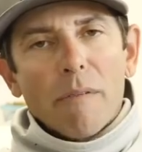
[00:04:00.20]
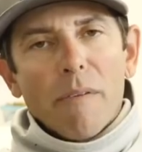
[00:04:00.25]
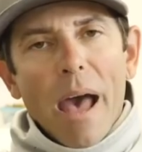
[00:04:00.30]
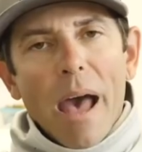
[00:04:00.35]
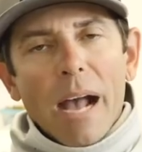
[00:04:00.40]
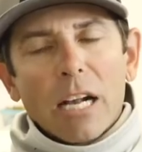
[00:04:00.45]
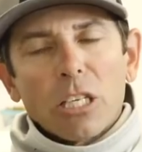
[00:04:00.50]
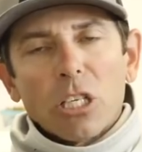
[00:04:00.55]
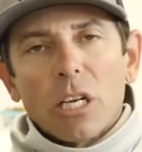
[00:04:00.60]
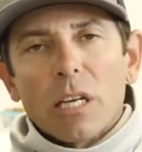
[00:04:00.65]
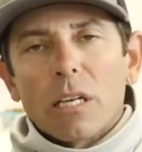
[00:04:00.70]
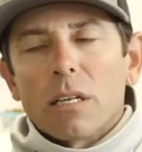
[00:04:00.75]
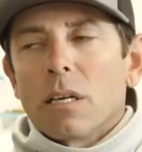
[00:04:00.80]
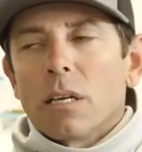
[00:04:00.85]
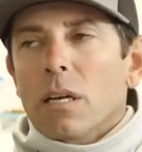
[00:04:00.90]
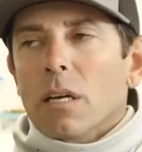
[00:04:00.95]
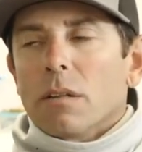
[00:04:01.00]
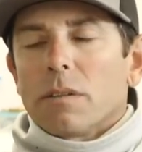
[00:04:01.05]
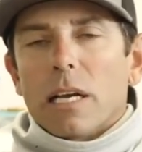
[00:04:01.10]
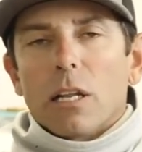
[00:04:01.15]
of action.
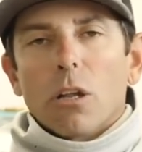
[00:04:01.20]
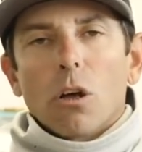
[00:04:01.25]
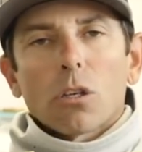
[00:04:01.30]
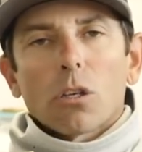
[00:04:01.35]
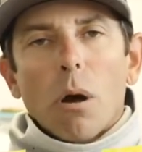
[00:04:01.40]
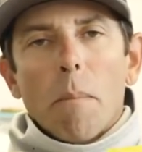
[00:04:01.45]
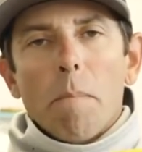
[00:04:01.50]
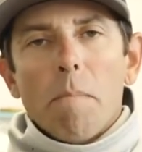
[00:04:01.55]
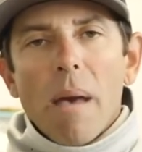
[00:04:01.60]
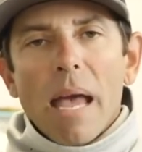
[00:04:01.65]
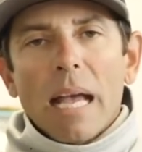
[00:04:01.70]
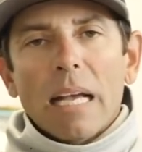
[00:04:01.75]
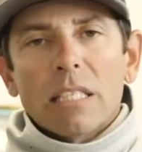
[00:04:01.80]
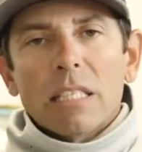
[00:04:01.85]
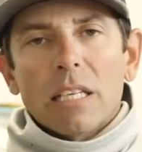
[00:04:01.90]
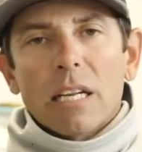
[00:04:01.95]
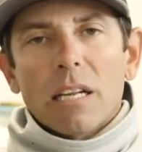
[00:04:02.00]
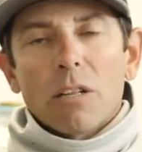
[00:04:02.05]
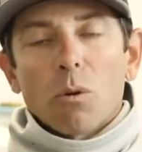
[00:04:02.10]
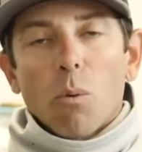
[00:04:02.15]
They look
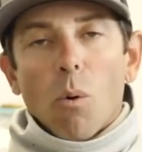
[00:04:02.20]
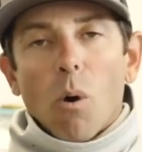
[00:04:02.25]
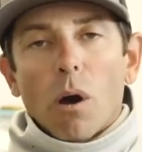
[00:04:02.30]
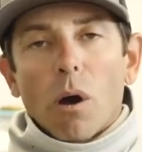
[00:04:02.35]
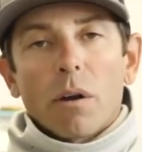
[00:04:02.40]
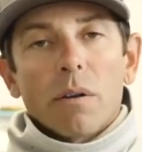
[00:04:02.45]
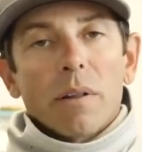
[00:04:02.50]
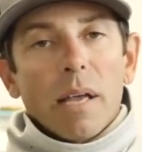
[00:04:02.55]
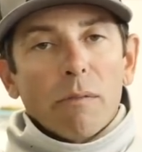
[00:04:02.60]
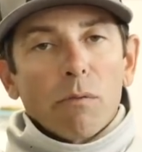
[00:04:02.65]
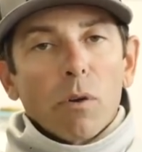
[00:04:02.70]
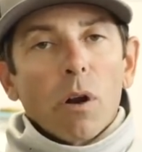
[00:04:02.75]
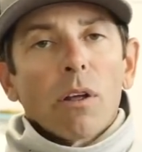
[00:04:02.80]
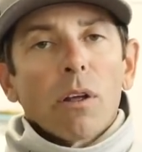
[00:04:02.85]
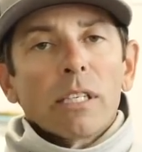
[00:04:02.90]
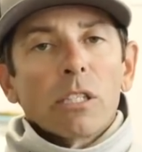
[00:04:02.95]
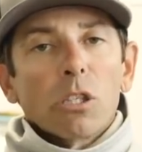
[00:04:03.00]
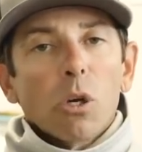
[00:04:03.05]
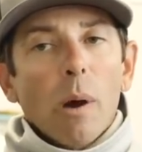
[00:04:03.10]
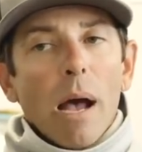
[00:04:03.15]
amazing in the water, and they
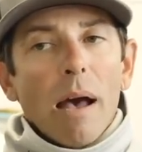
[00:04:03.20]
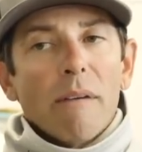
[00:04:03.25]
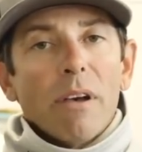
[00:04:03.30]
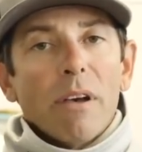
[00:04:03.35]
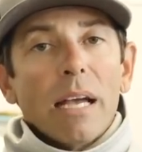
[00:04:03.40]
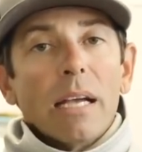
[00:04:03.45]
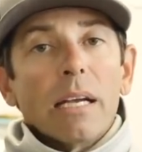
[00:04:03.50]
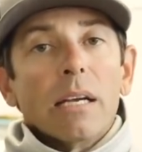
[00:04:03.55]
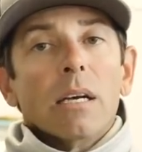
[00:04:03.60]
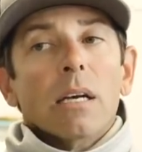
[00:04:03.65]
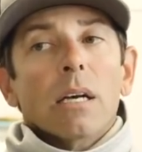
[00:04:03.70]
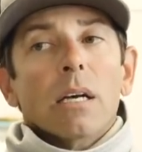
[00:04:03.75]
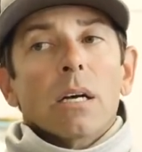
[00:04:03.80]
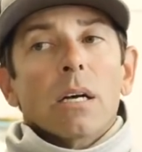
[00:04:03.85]
really do have a